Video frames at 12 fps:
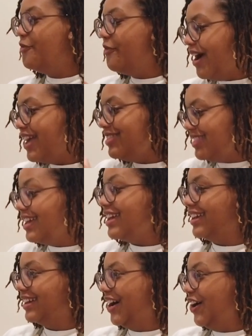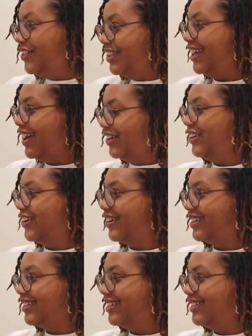white thing on the counter.
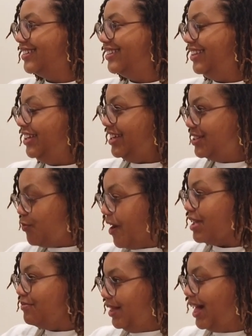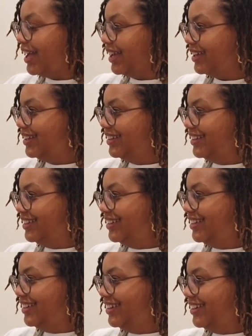It's white and black. There is
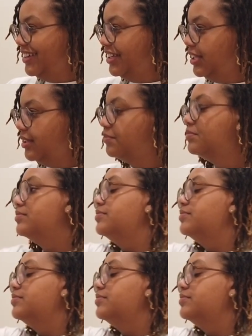no white and black thing.